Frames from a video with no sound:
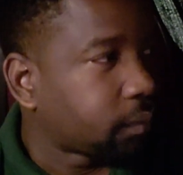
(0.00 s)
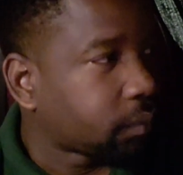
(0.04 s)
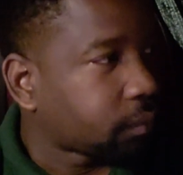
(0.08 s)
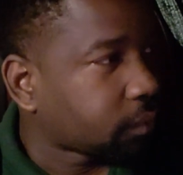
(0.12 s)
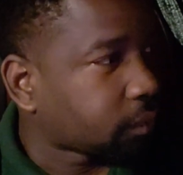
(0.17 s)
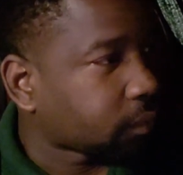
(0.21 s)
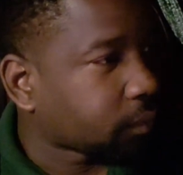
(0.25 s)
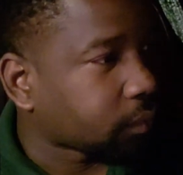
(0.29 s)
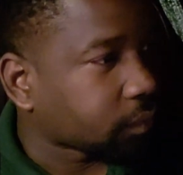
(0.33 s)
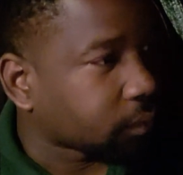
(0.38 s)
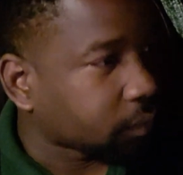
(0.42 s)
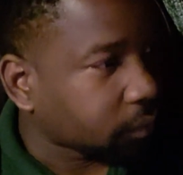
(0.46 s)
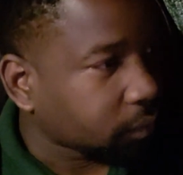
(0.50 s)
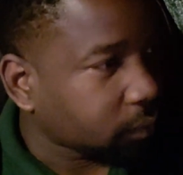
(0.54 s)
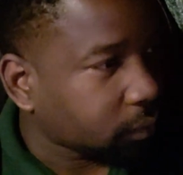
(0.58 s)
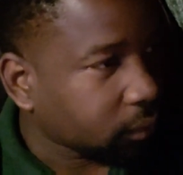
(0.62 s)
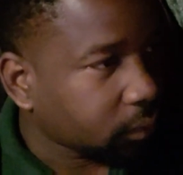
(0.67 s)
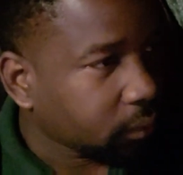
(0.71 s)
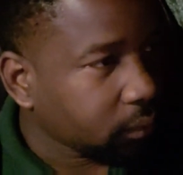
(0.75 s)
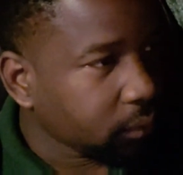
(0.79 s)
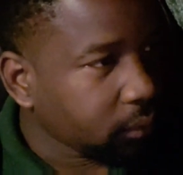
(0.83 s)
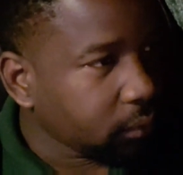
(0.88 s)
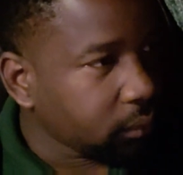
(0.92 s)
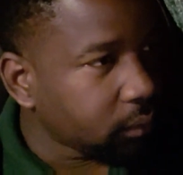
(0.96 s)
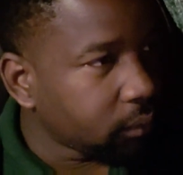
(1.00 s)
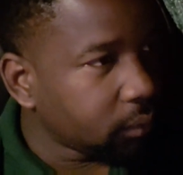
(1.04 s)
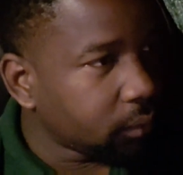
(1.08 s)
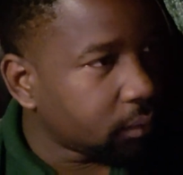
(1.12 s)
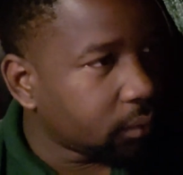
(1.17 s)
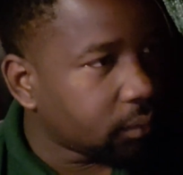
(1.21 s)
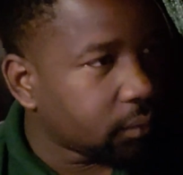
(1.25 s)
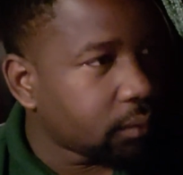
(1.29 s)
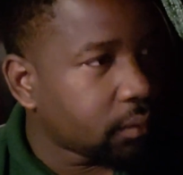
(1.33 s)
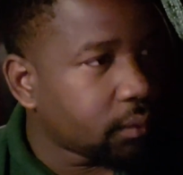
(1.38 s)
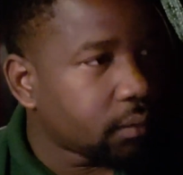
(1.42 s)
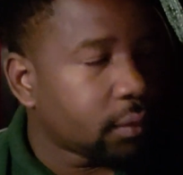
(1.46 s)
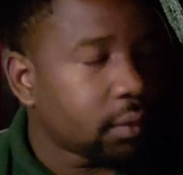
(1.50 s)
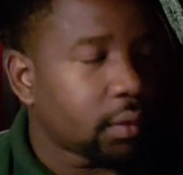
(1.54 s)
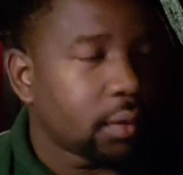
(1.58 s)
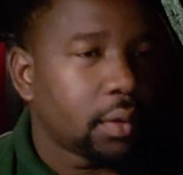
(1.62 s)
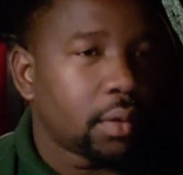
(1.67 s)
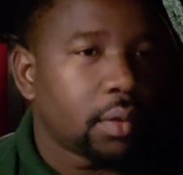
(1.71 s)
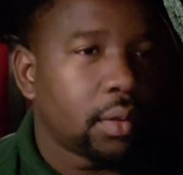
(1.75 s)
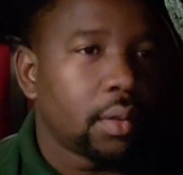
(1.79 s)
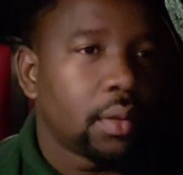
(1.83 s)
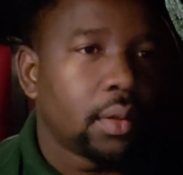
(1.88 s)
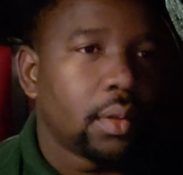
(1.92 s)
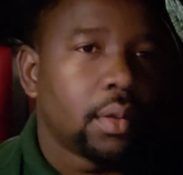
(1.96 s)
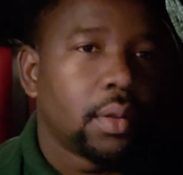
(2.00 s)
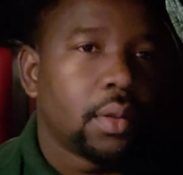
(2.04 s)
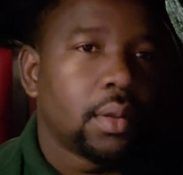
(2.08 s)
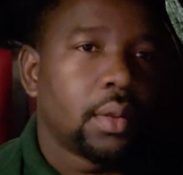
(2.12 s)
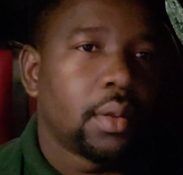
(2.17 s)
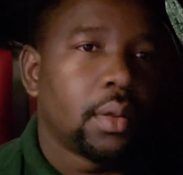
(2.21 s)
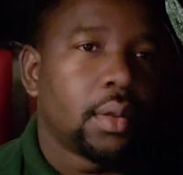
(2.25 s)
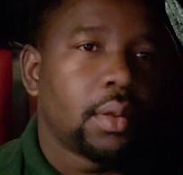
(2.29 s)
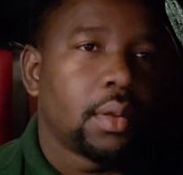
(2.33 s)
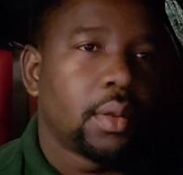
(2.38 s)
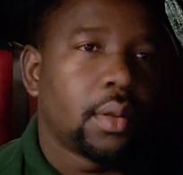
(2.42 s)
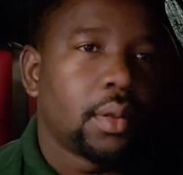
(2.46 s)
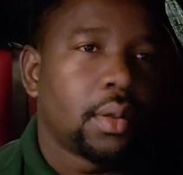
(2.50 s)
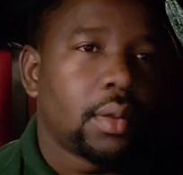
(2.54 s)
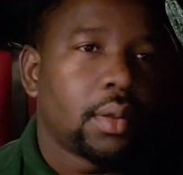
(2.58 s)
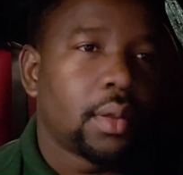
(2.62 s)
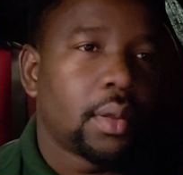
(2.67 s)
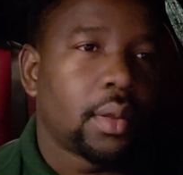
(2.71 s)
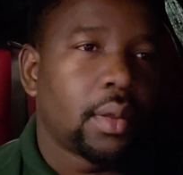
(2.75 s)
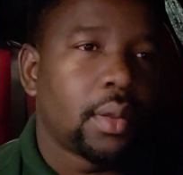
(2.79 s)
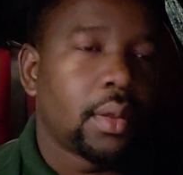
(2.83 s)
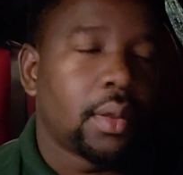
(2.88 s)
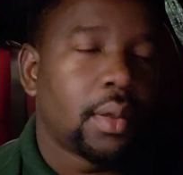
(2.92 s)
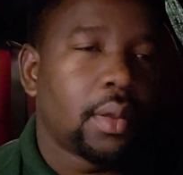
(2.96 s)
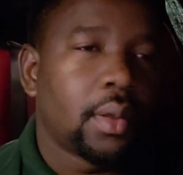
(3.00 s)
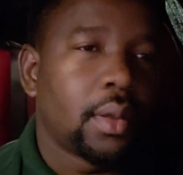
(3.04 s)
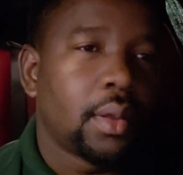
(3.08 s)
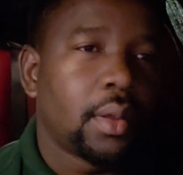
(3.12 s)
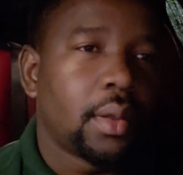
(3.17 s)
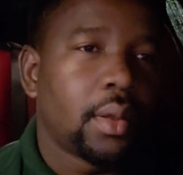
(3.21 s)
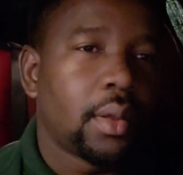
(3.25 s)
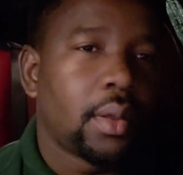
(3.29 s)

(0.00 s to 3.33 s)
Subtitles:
Nobody speaks.